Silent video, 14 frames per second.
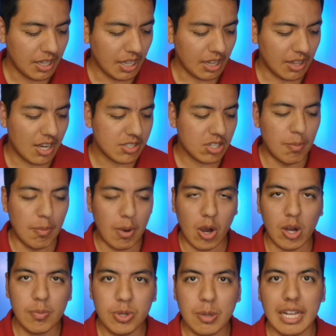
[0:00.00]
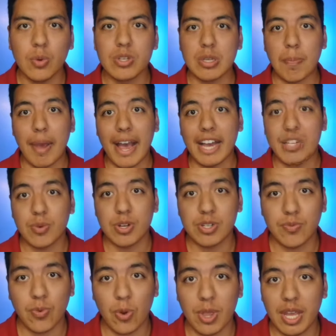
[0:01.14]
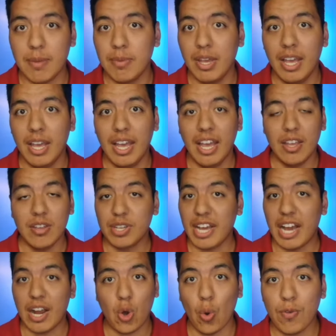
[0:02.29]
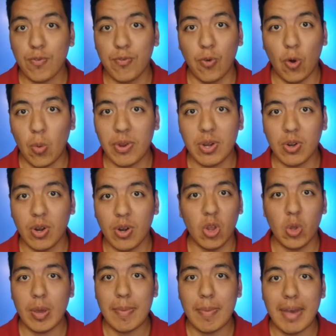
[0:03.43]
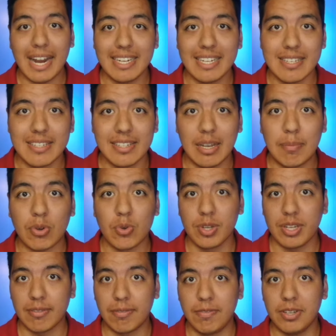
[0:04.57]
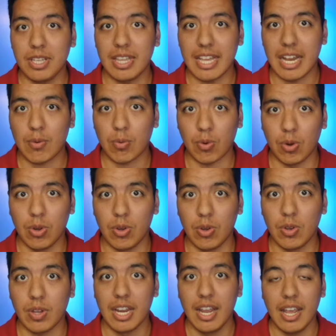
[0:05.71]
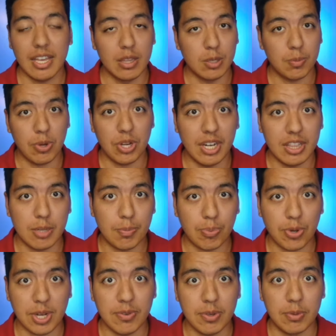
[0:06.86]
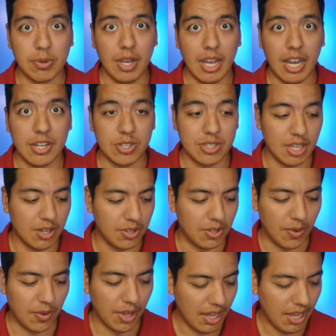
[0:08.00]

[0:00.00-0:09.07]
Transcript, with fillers: they lost Kamari Munir Bailey, who was a pass rusher for them. You got Corey Foreman all the way back in December who can fill in that role, and he looked pretty good at the preview, I should tell you.